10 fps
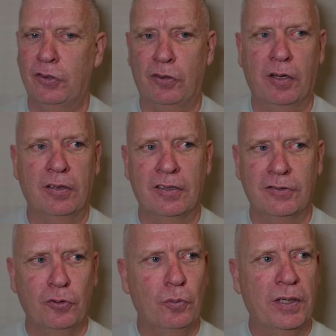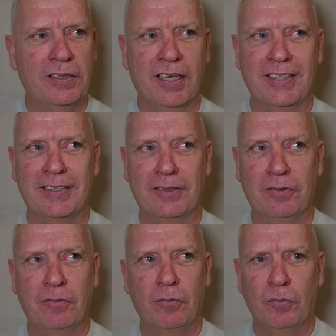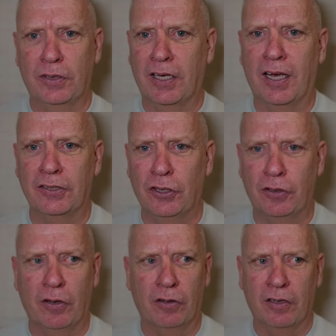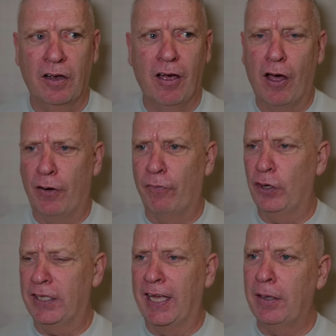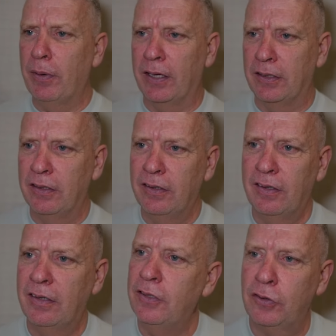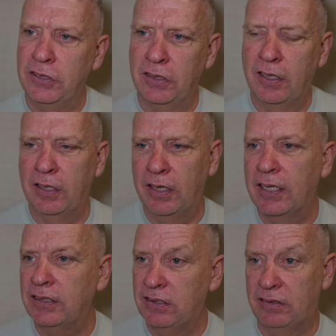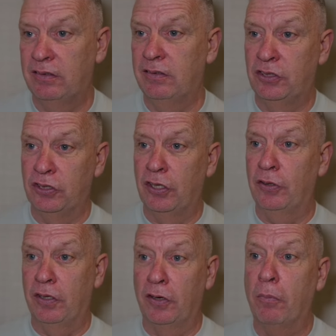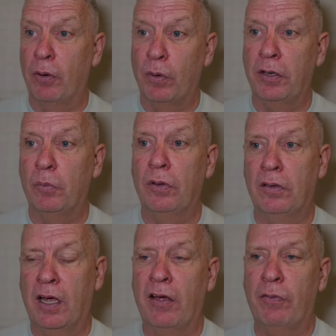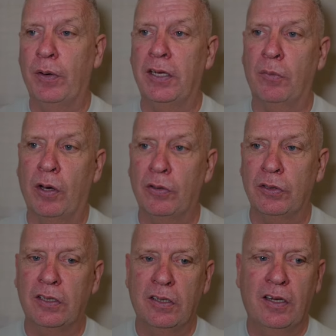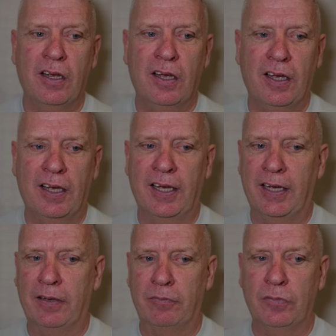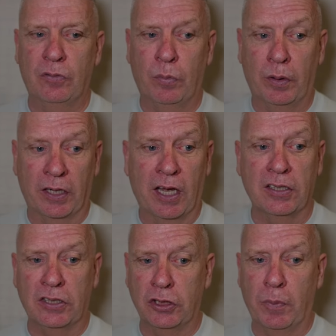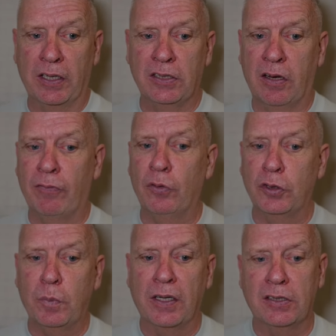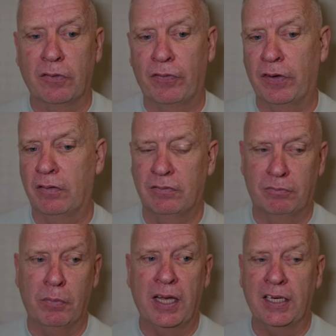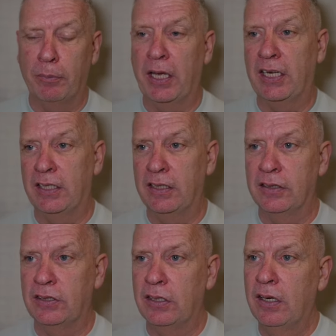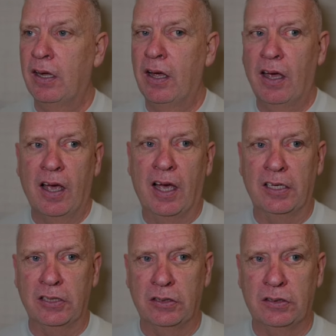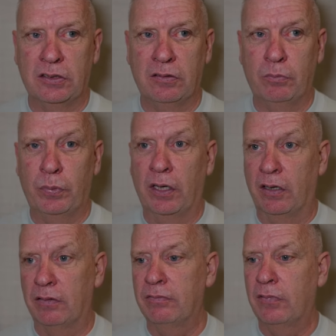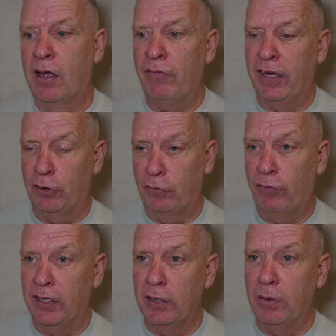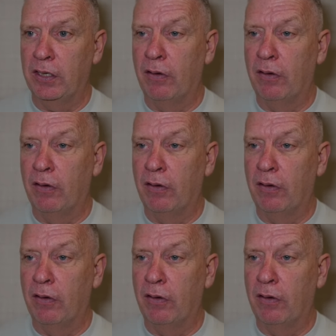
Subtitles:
No, there's no way Tyson would cash out or avoid any man. You know, he is just now the number one heavyweight in the world. With regards to Spencer, I've known Spencer for many, many years, and he's been a very good friend of mine.